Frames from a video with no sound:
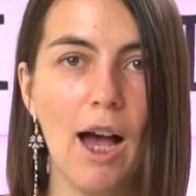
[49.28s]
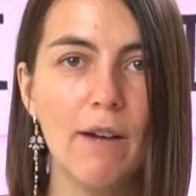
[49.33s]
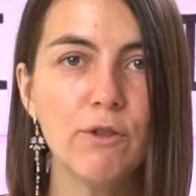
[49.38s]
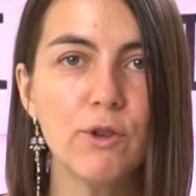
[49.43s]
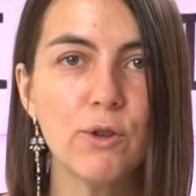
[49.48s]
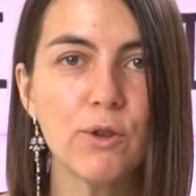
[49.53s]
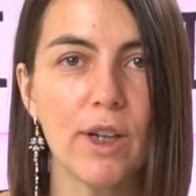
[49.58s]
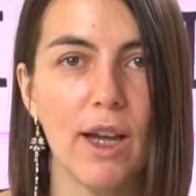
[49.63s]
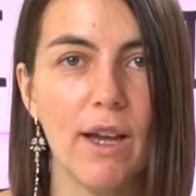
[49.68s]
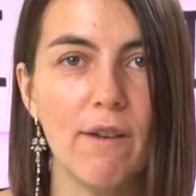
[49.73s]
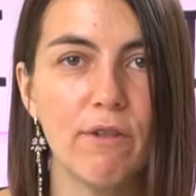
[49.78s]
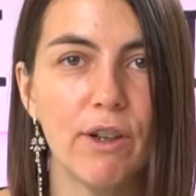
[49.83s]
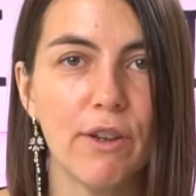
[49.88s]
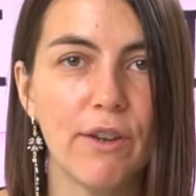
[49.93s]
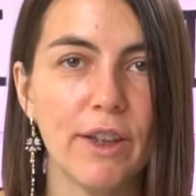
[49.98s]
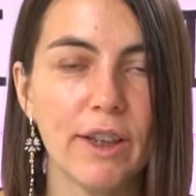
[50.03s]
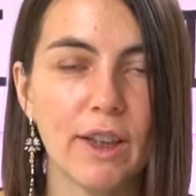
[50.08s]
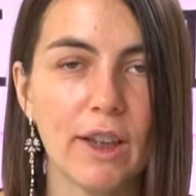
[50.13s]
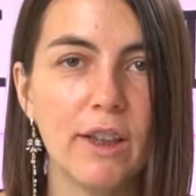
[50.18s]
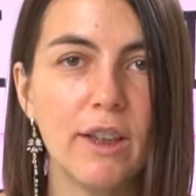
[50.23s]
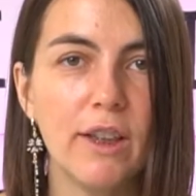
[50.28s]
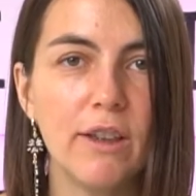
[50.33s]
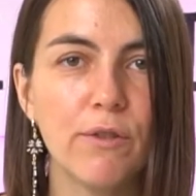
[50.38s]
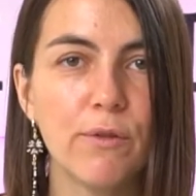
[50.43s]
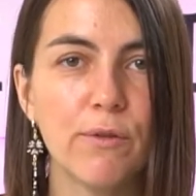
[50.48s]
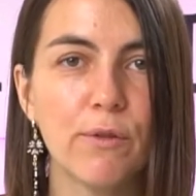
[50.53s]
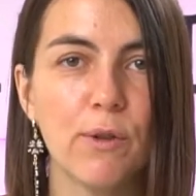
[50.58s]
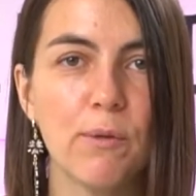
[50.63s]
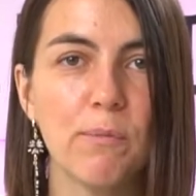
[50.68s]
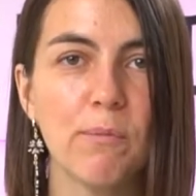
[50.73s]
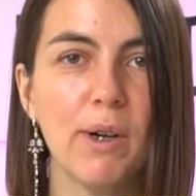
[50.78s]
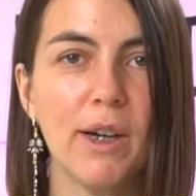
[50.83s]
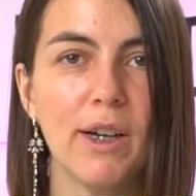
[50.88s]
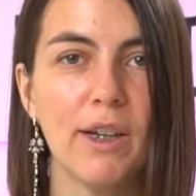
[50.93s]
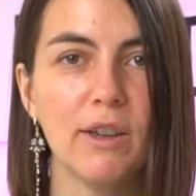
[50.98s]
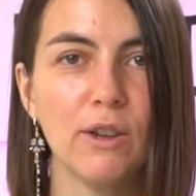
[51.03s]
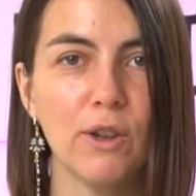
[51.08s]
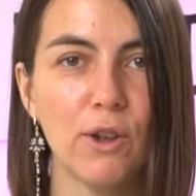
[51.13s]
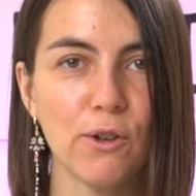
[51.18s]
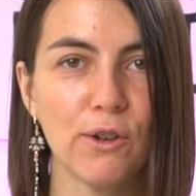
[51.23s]
I've took everything I need from
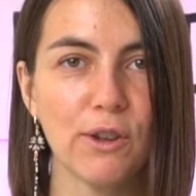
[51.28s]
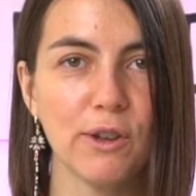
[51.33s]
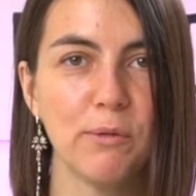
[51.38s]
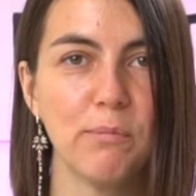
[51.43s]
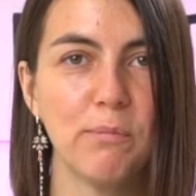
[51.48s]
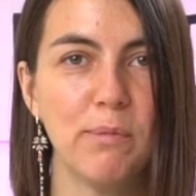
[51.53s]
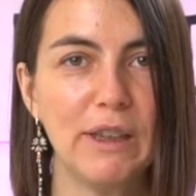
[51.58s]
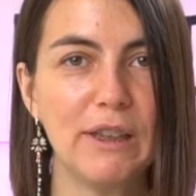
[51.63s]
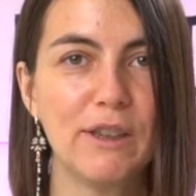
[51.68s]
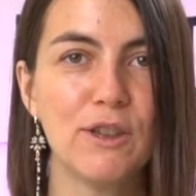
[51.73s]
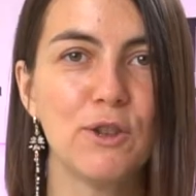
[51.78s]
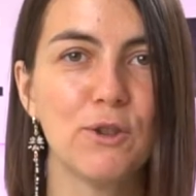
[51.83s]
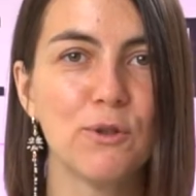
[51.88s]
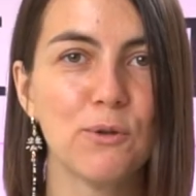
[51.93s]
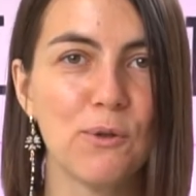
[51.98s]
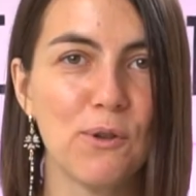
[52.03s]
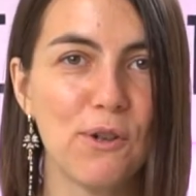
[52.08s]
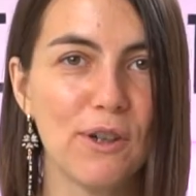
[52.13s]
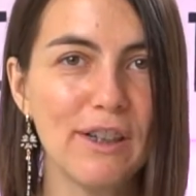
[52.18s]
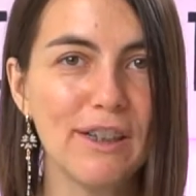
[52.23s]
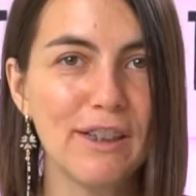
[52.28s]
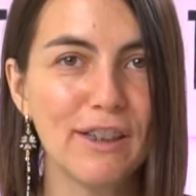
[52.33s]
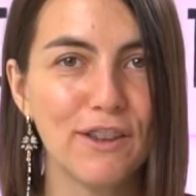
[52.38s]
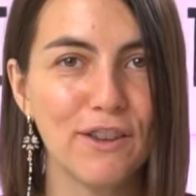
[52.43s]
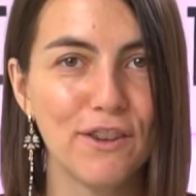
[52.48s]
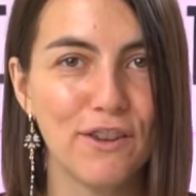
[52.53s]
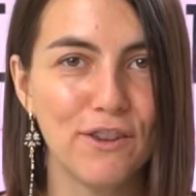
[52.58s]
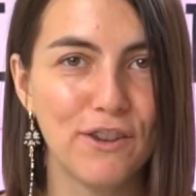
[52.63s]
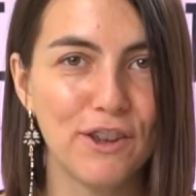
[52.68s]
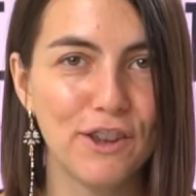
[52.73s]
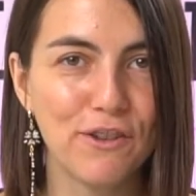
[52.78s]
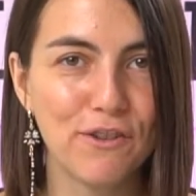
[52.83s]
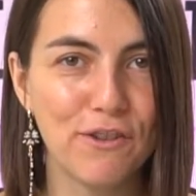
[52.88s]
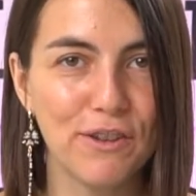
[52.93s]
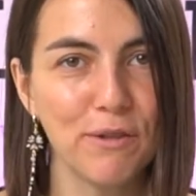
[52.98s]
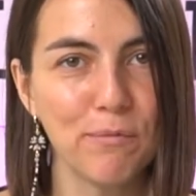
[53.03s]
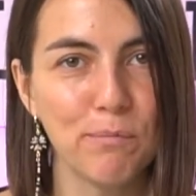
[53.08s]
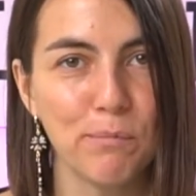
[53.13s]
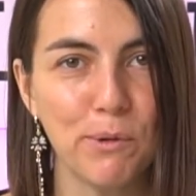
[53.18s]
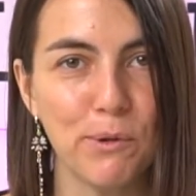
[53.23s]
my local bead store, the
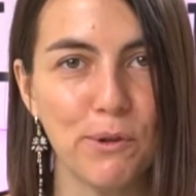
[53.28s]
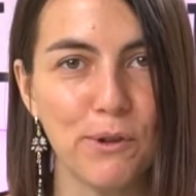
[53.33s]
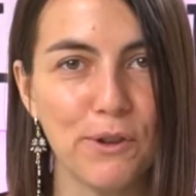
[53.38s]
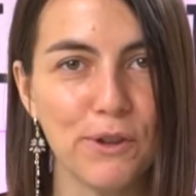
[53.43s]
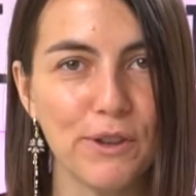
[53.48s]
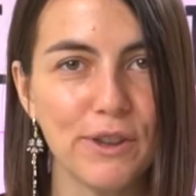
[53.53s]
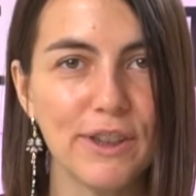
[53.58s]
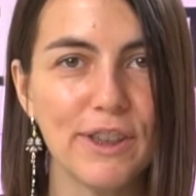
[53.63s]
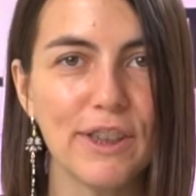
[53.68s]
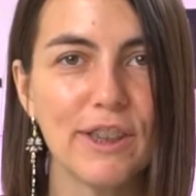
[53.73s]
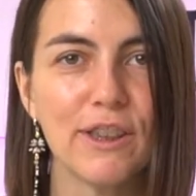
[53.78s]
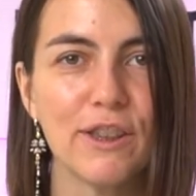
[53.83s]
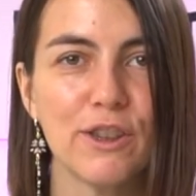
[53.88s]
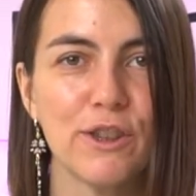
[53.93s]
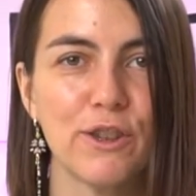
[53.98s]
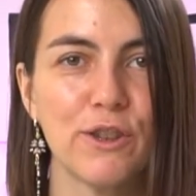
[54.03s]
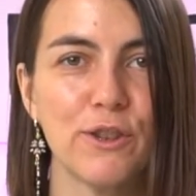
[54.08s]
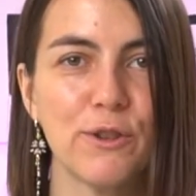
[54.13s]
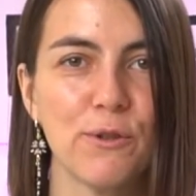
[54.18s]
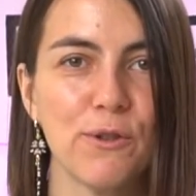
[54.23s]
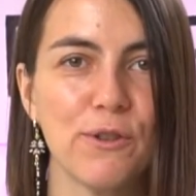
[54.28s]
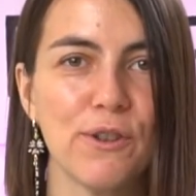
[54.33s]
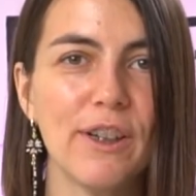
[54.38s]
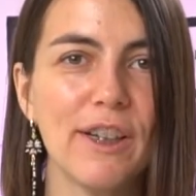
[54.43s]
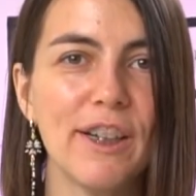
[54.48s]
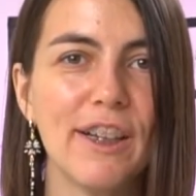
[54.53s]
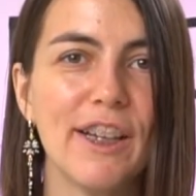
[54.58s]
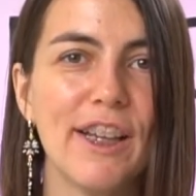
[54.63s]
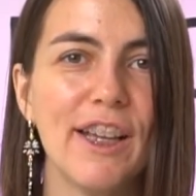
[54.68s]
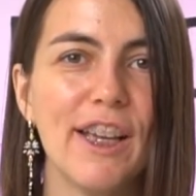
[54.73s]
Greenbird store.